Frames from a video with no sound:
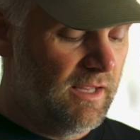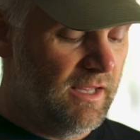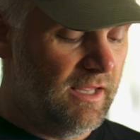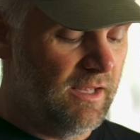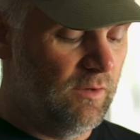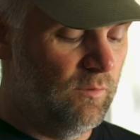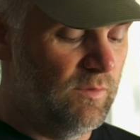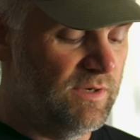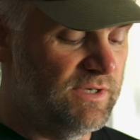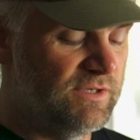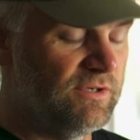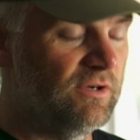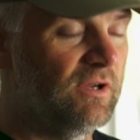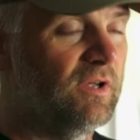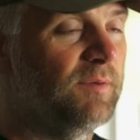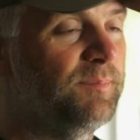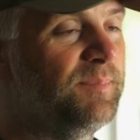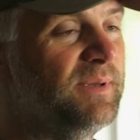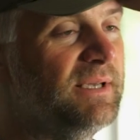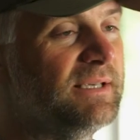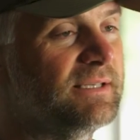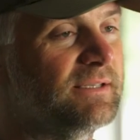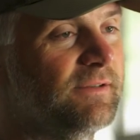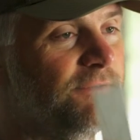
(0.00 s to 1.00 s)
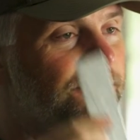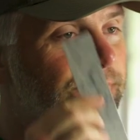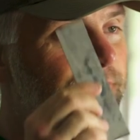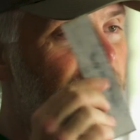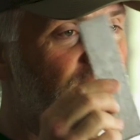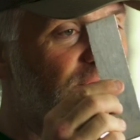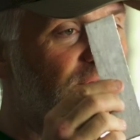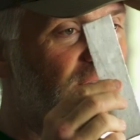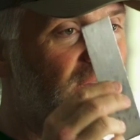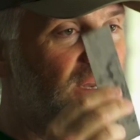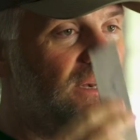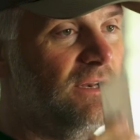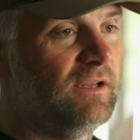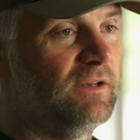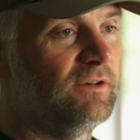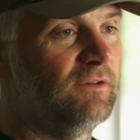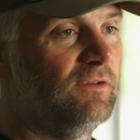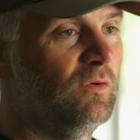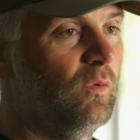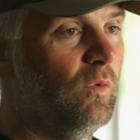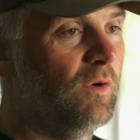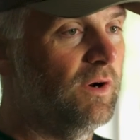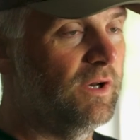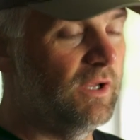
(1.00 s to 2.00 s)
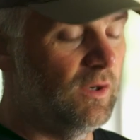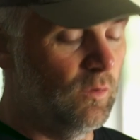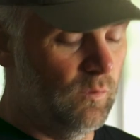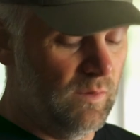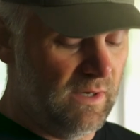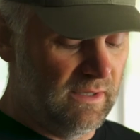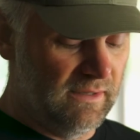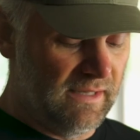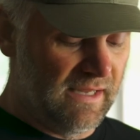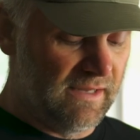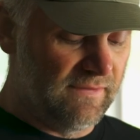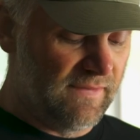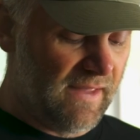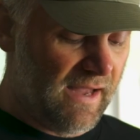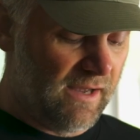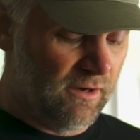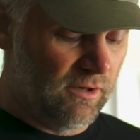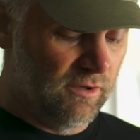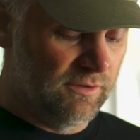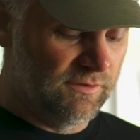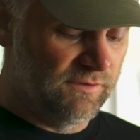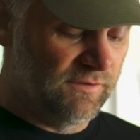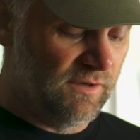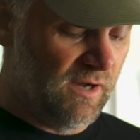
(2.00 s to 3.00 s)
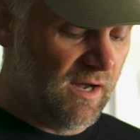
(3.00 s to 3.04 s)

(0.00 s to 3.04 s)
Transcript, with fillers: and we took a piece of 15N20 and we laid that on